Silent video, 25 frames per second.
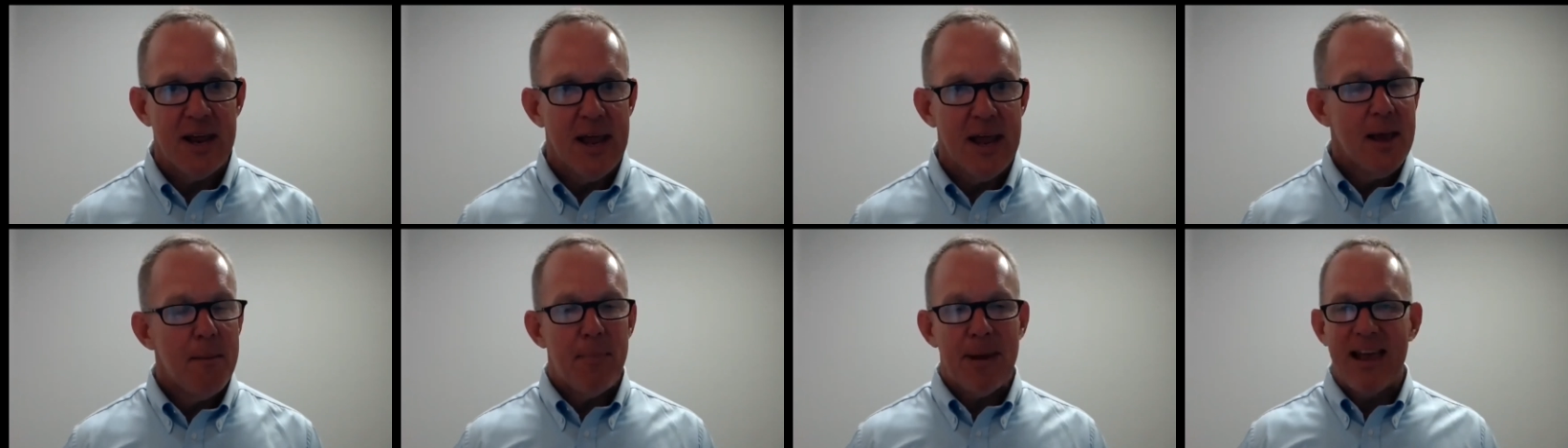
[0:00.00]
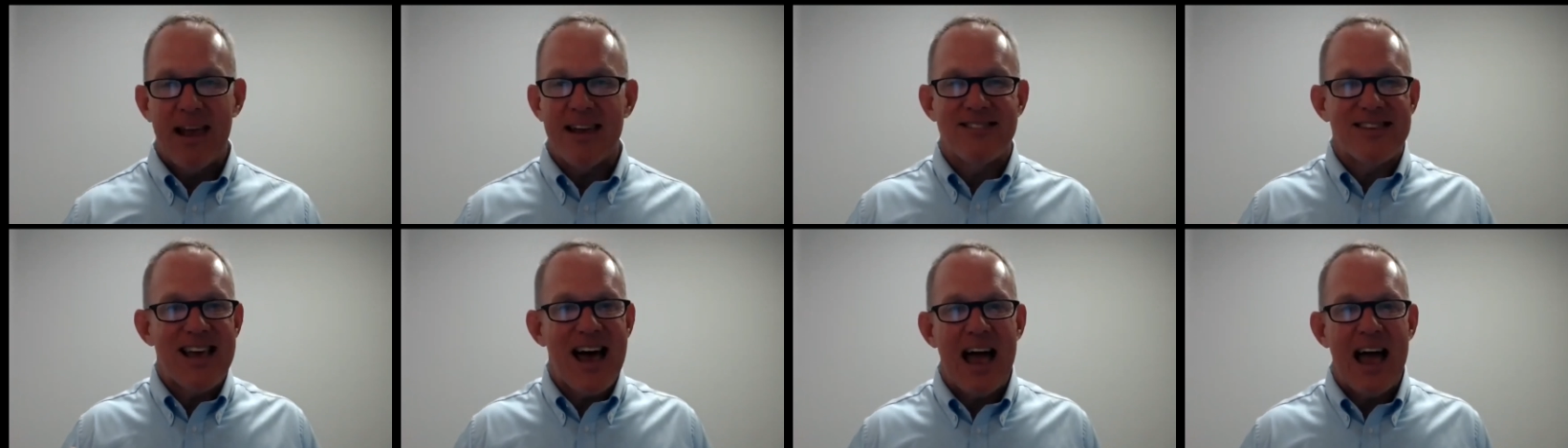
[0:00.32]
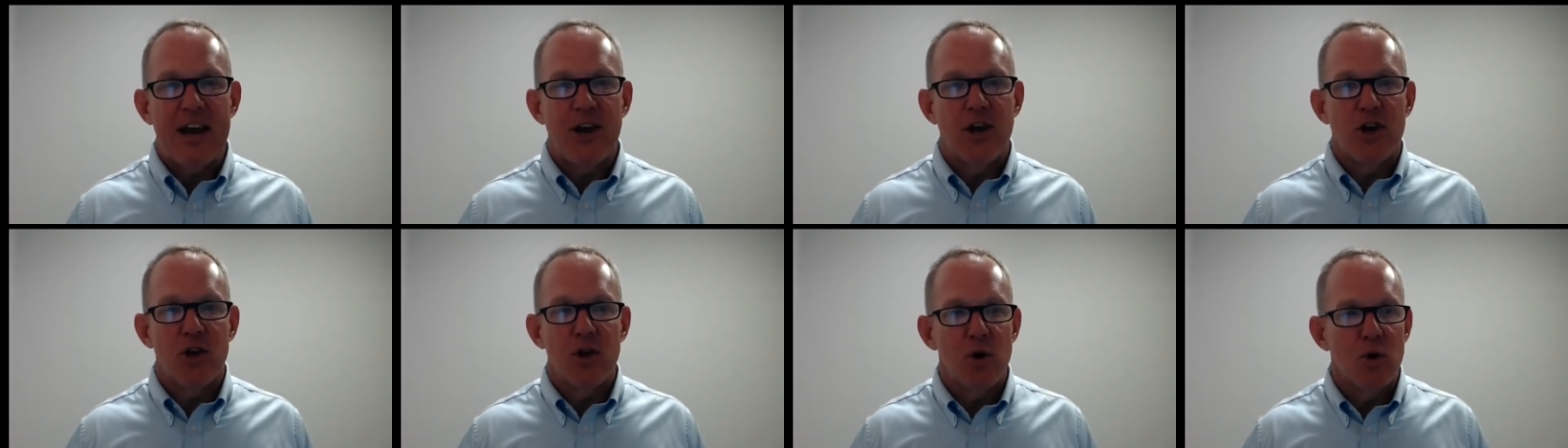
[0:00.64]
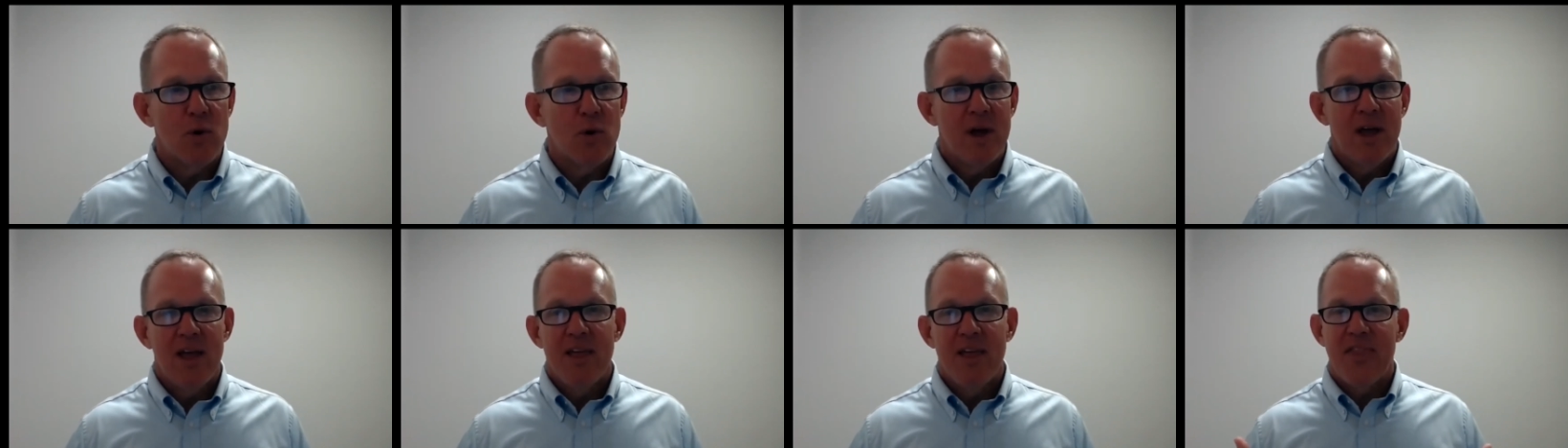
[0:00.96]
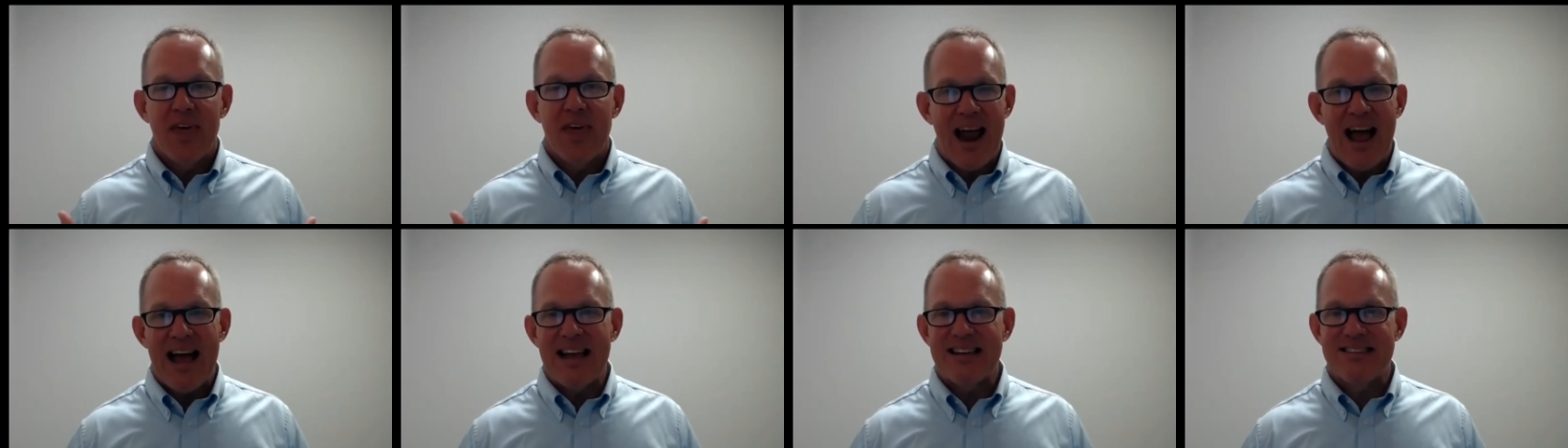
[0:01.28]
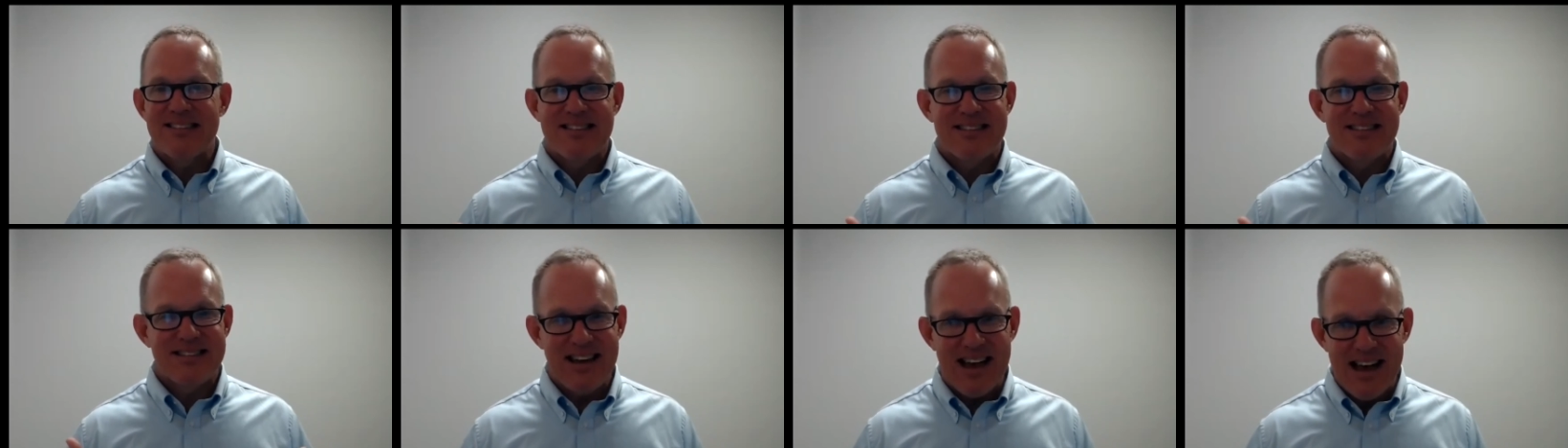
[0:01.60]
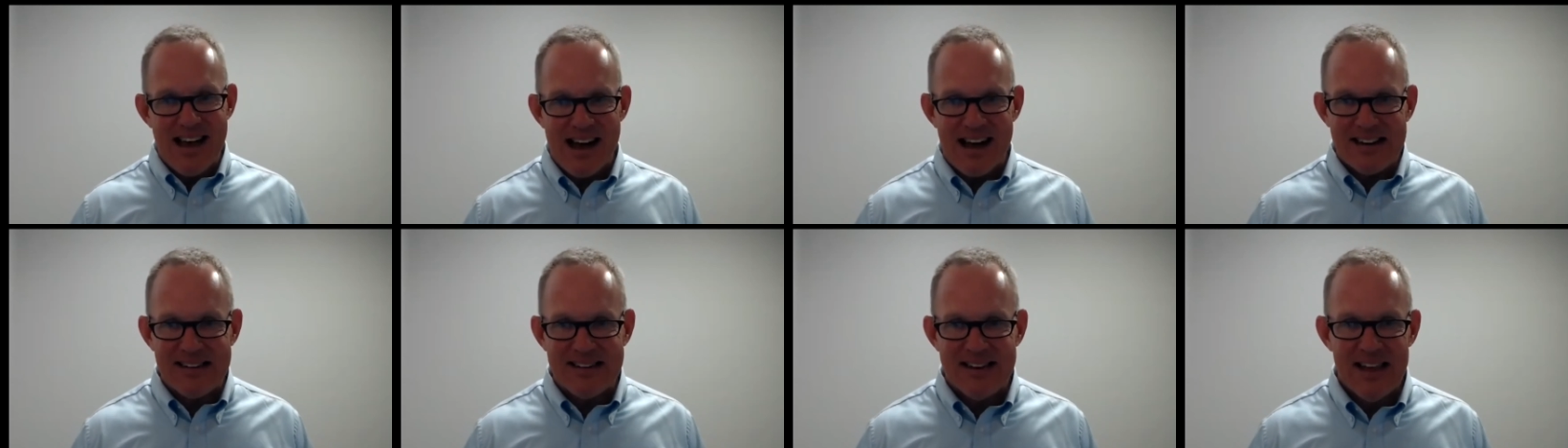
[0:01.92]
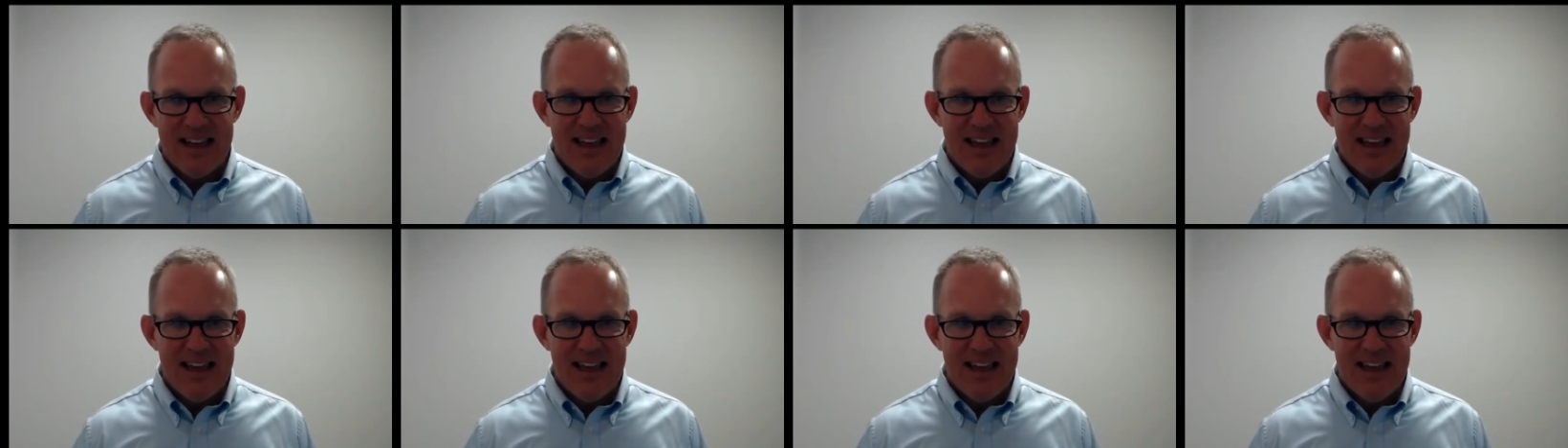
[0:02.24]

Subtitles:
because I knew that I sucked